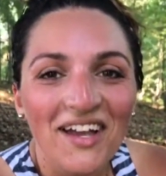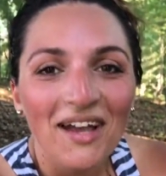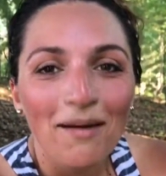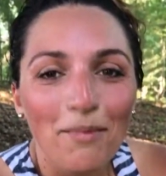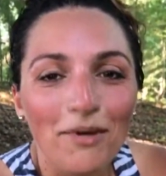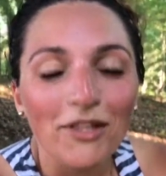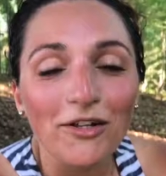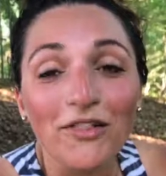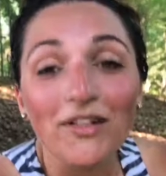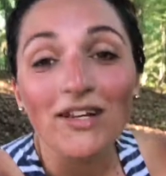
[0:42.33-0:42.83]

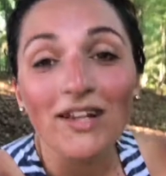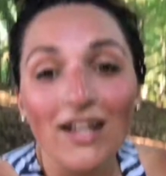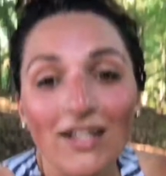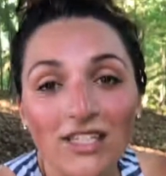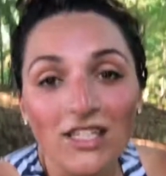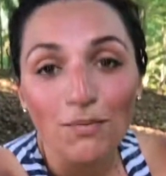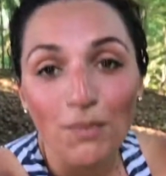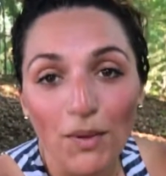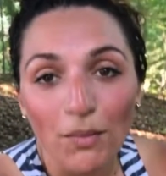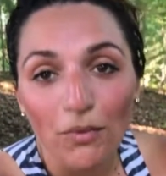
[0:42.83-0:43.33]
but they're the
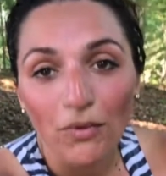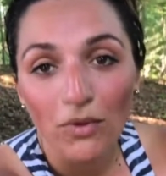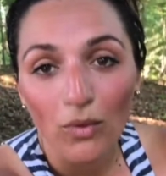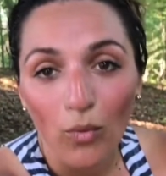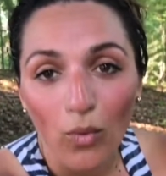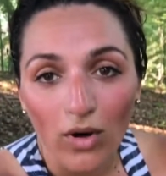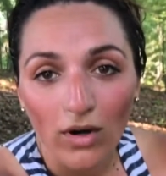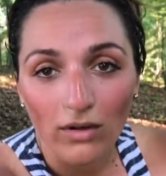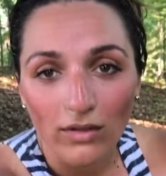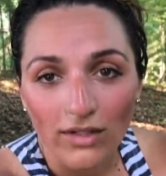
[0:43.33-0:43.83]
nicest people in the
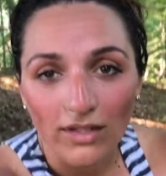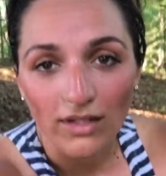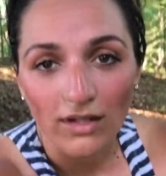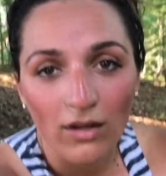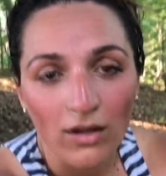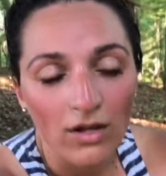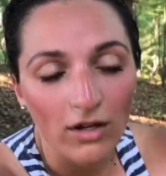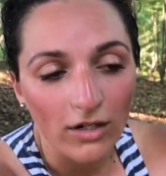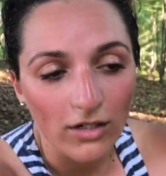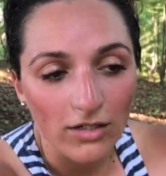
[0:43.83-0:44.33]
world. And
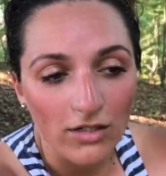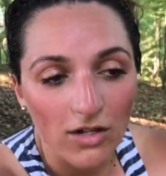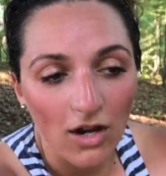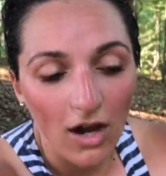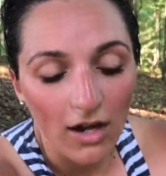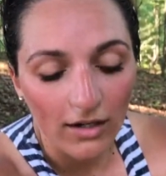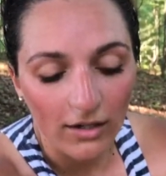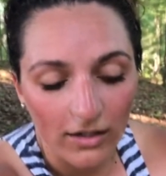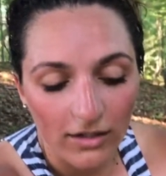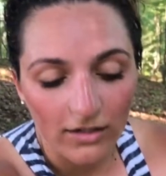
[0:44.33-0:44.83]
her
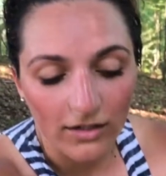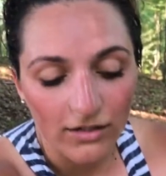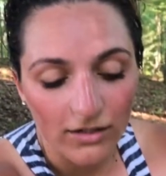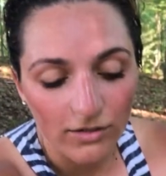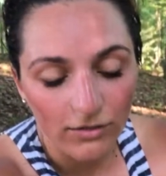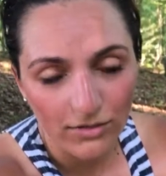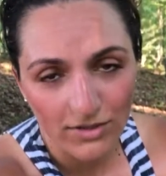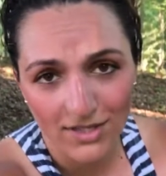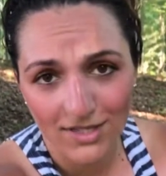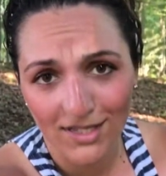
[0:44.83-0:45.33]
daughter,
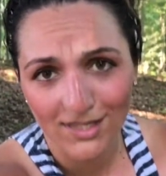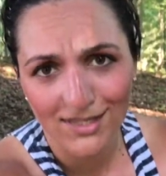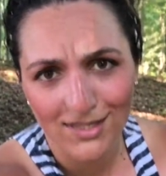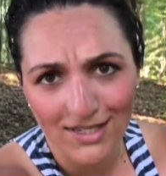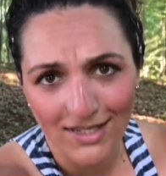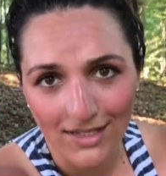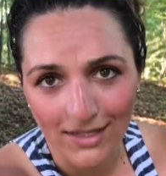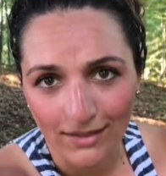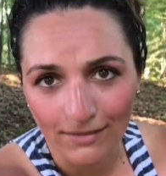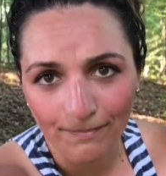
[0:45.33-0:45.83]
who's
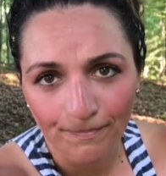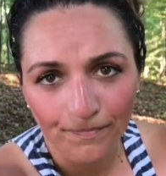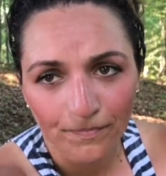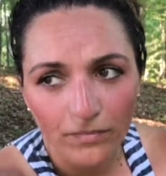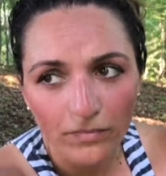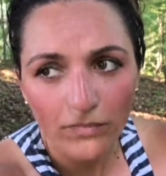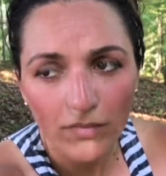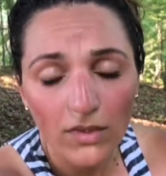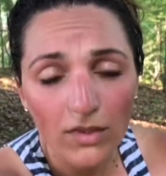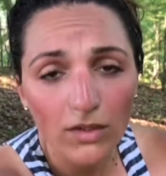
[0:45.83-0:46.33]
16,
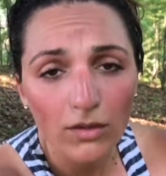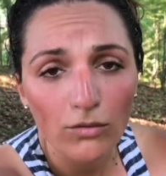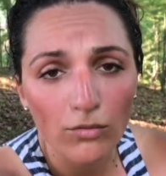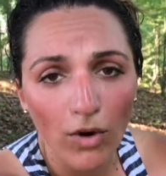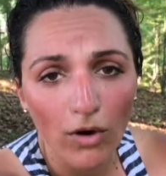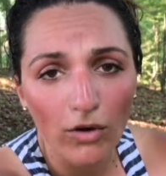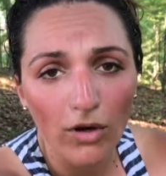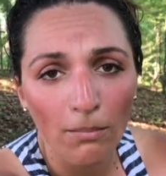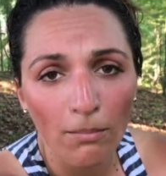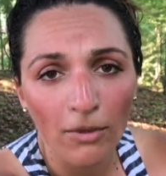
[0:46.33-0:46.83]

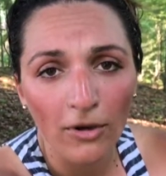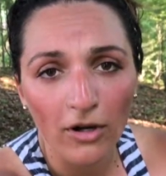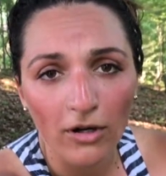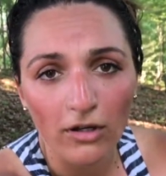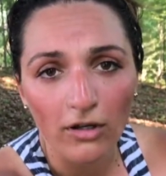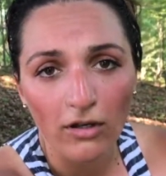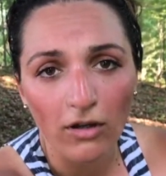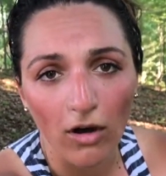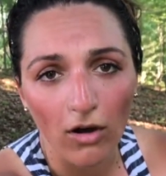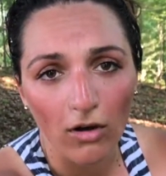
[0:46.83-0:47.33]
wrote a
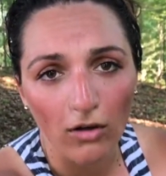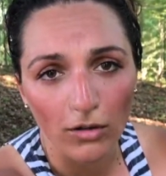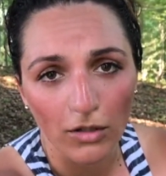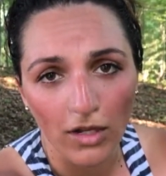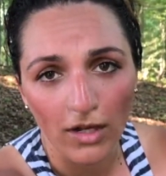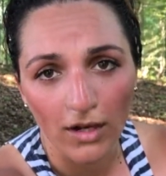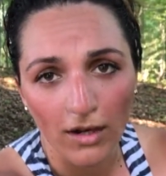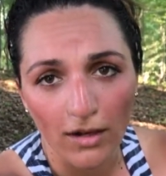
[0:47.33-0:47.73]
book called